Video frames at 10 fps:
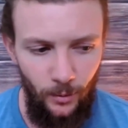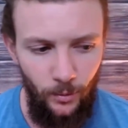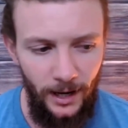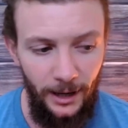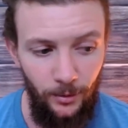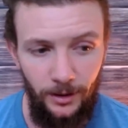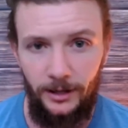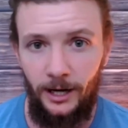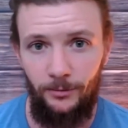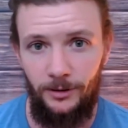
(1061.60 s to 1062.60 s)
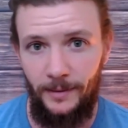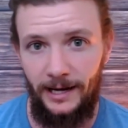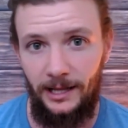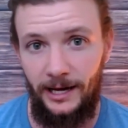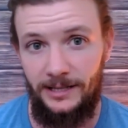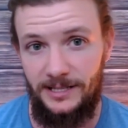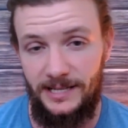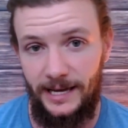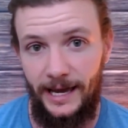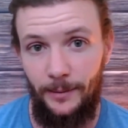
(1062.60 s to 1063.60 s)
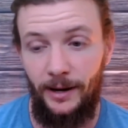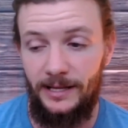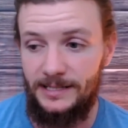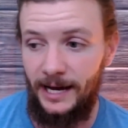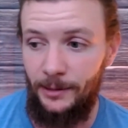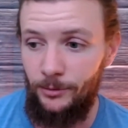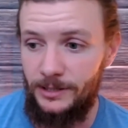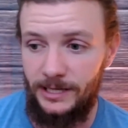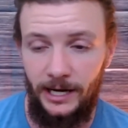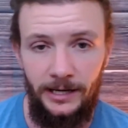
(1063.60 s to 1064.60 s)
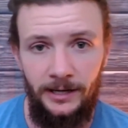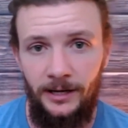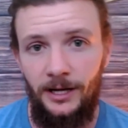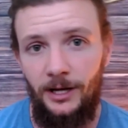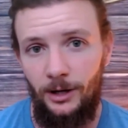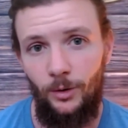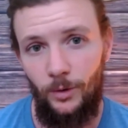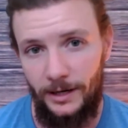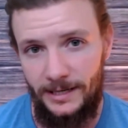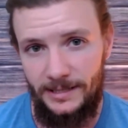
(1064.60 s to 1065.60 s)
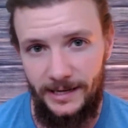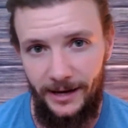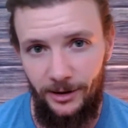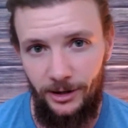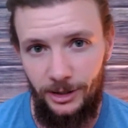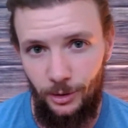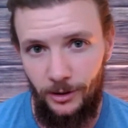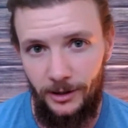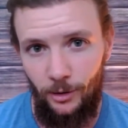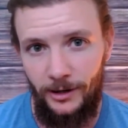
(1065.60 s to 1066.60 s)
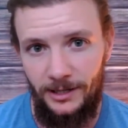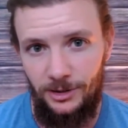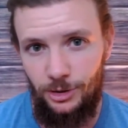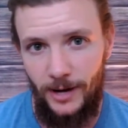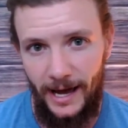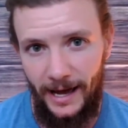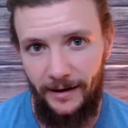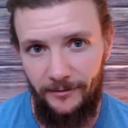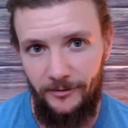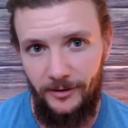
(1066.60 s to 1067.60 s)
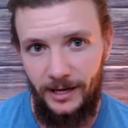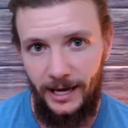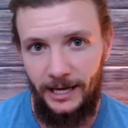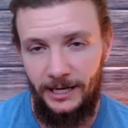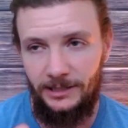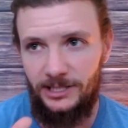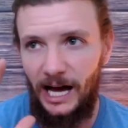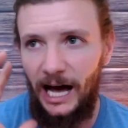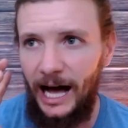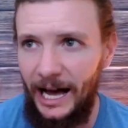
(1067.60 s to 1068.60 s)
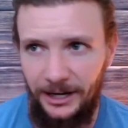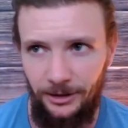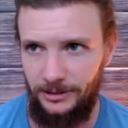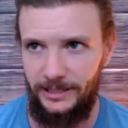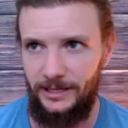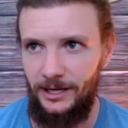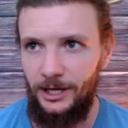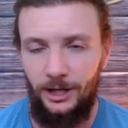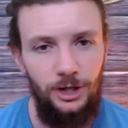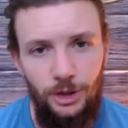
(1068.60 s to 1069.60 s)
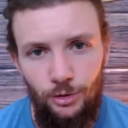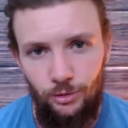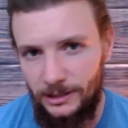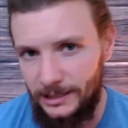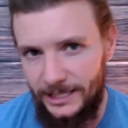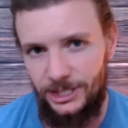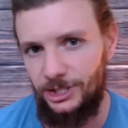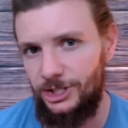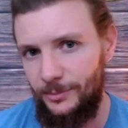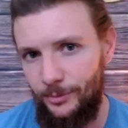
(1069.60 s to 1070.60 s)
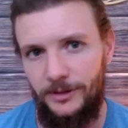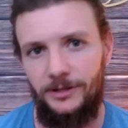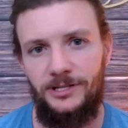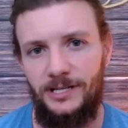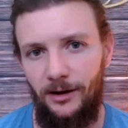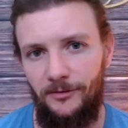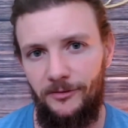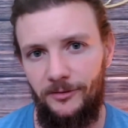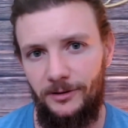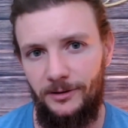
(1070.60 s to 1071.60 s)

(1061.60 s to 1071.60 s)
what I work on with my clients. It's like, hey, by the time we're done working together, you're going to have an entirely new relationship with yourself,